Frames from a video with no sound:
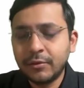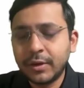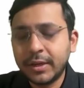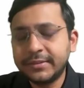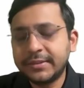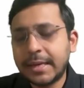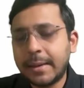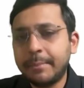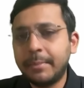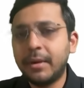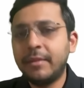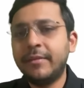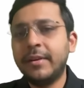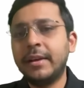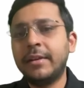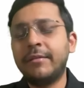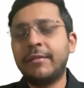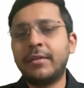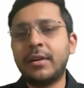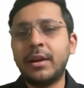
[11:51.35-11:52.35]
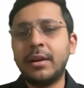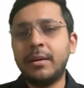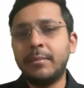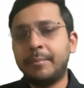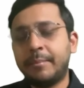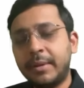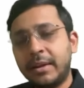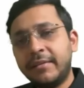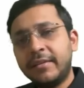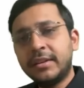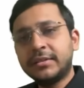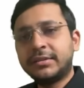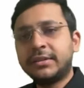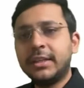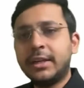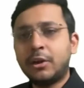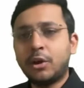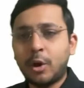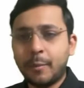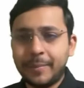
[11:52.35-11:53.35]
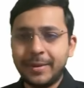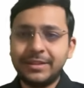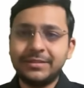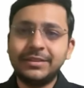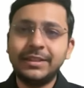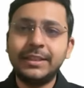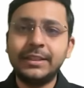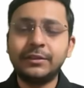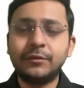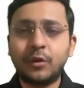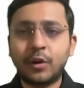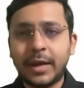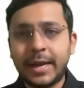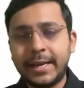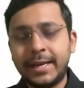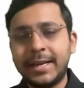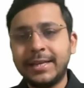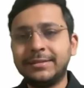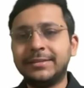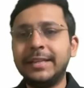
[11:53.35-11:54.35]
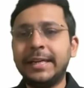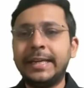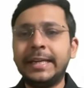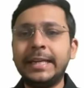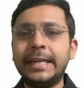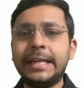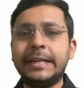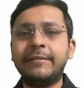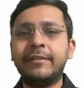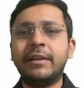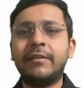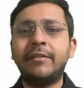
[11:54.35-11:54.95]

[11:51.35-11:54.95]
For example, we have run previously a topic series for INICET.